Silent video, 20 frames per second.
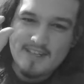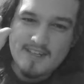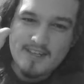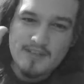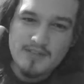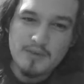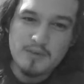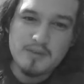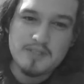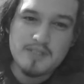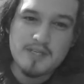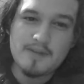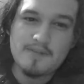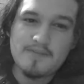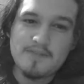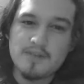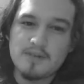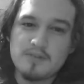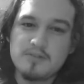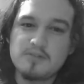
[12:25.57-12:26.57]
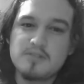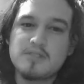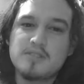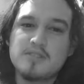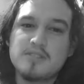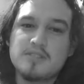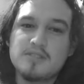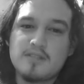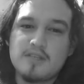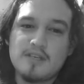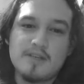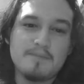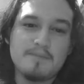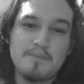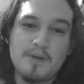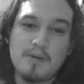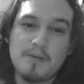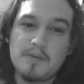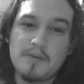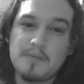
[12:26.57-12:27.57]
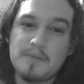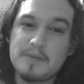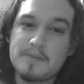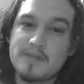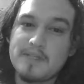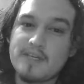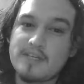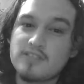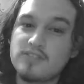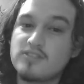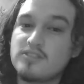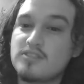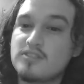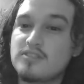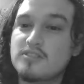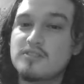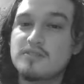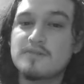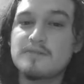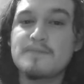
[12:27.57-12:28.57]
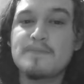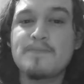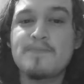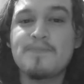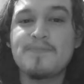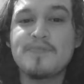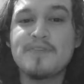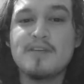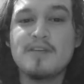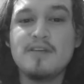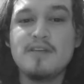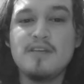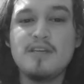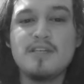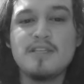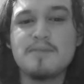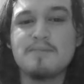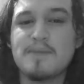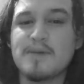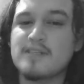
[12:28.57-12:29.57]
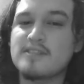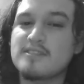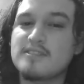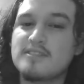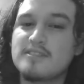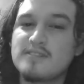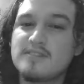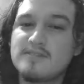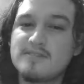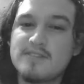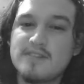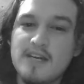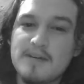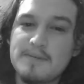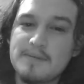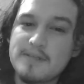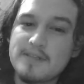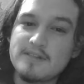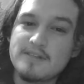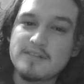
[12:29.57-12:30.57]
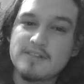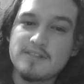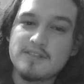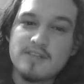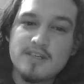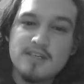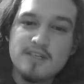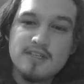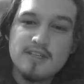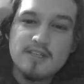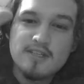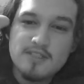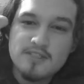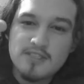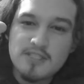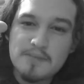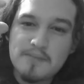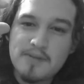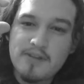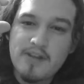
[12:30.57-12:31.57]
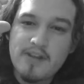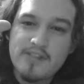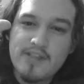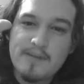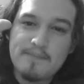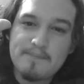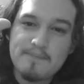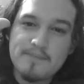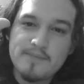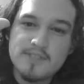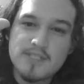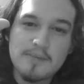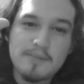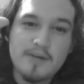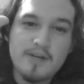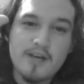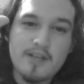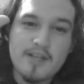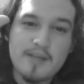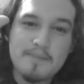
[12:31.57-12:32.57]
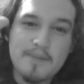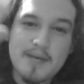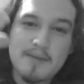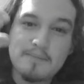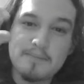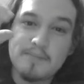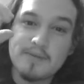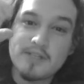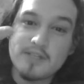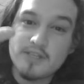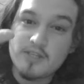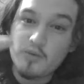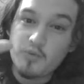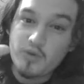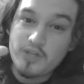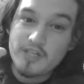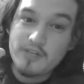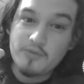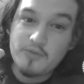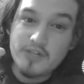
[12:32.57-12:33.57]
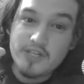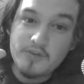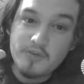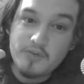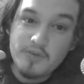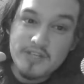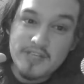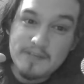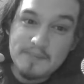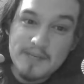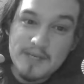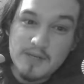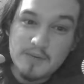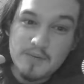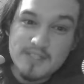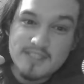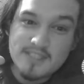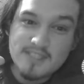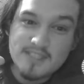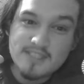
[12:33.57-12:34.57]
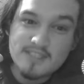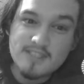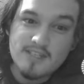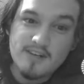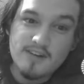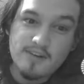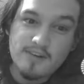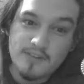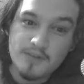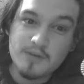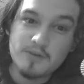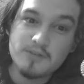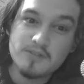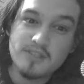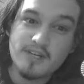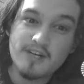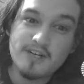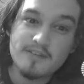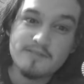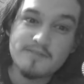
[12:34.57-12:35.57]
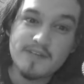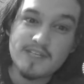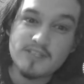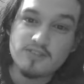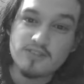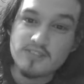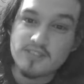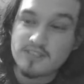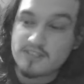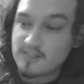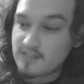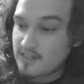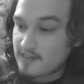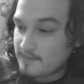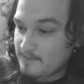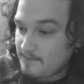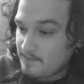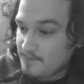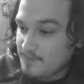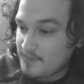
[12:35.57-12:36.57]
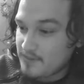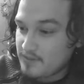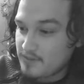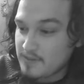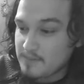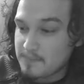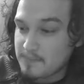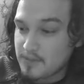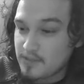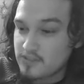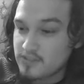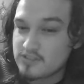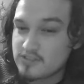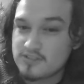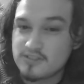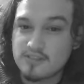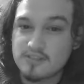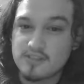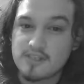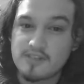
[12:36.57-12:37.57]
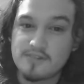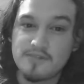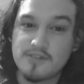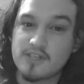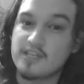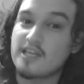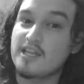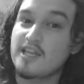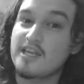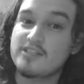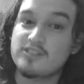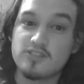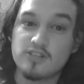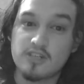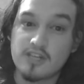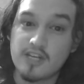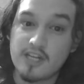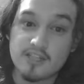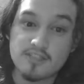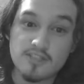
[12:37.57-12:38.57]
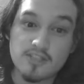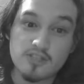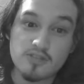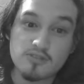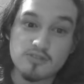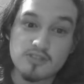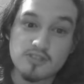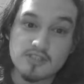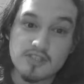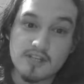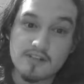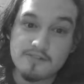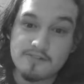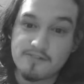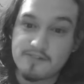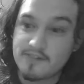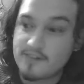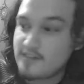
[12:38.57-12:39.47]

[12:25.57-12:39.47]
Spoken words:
Those can probably be dangerous. It depends. I mean, some are not that bad, but the really big ones, those are dangerous. Okay, you can burn yourself, you can electrocute yourself,